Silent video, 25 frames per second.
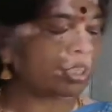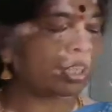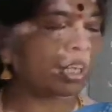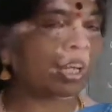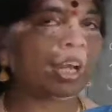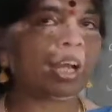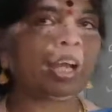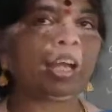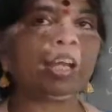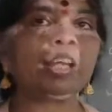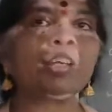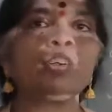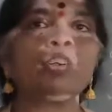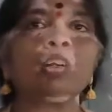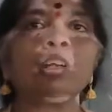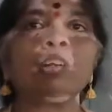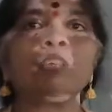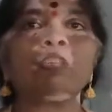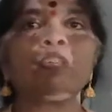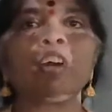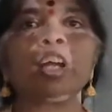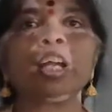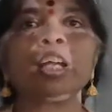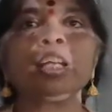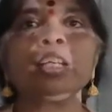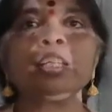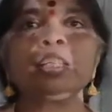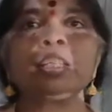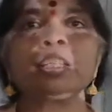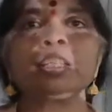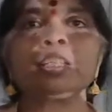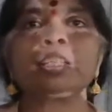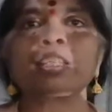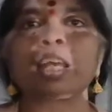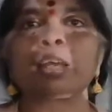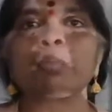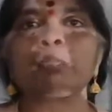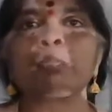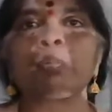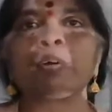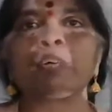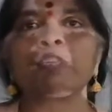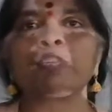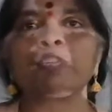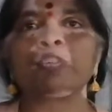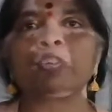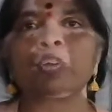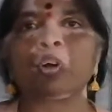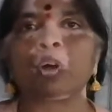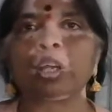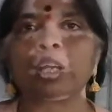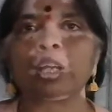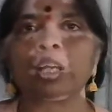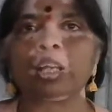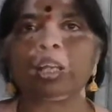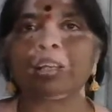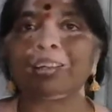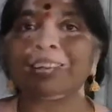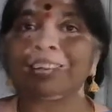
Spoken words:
and you will find this type of soil.